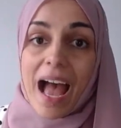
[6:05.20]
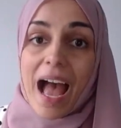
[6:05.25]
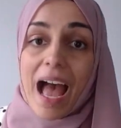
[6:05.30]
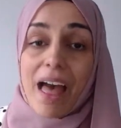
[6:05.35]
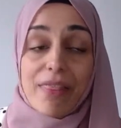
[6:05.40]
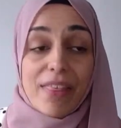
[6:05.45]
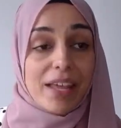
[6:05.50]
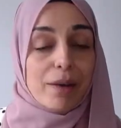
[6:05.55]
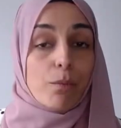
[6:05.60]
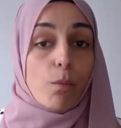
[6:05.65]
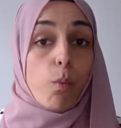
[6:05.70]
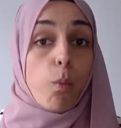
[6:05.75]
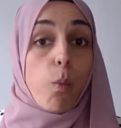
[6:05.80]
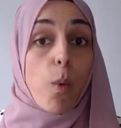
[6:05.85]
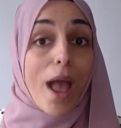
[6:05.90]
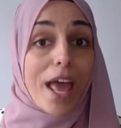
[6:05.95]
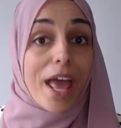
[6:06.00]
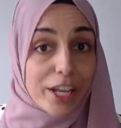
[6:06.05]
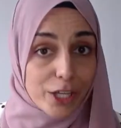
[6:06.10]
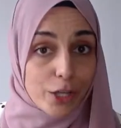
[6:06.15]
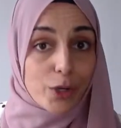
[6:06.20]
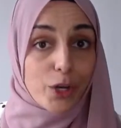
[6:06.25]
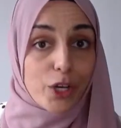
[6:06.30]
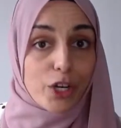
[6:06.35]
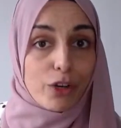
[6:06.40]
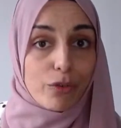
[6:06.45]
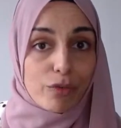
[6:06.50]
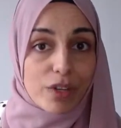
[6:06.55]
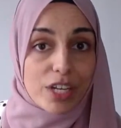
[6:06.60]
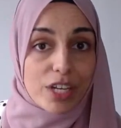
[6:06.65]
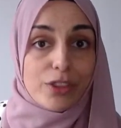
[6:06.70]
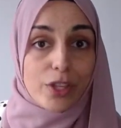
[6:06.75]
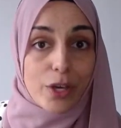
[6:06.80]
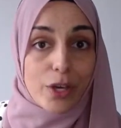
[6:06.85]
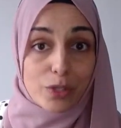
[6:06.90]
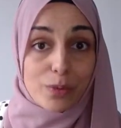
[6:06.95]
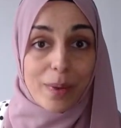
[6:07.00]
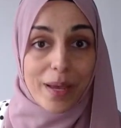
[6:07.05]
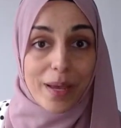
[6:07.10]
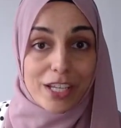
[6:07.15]
And then when are you going to read
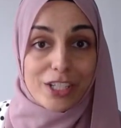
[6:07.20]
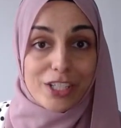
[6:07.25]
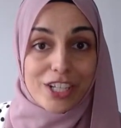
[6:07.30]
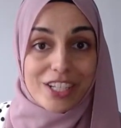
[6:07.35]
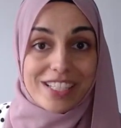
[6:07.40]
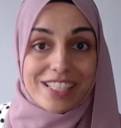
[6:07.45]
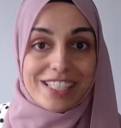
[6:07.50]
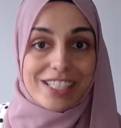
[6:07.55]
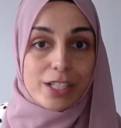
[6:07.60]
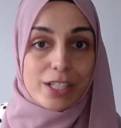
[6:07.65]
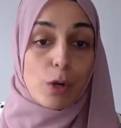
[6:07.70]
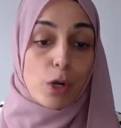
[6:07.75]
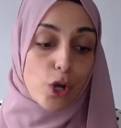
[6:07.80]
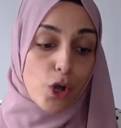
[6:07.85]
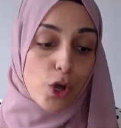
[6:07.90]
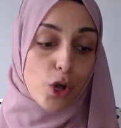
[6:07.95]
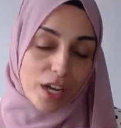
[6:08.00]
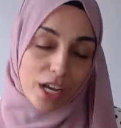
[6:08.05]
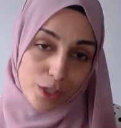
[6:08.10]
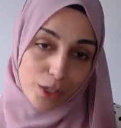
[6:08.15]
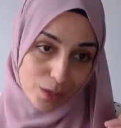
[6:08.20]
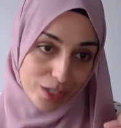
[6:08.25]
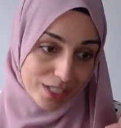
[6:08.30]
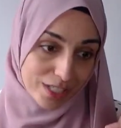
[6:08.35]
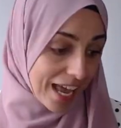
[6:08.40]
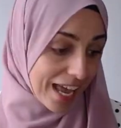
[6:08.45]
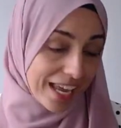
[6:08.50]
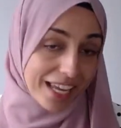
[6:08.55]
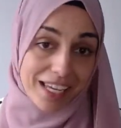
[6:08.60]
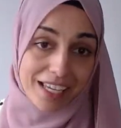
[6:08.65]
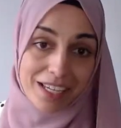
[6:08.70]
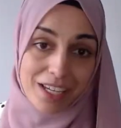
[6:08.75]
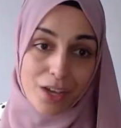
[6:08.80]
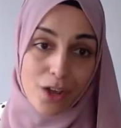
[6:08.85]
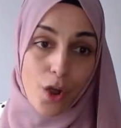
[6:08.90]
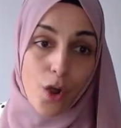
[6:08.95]
those pages? So look at your day.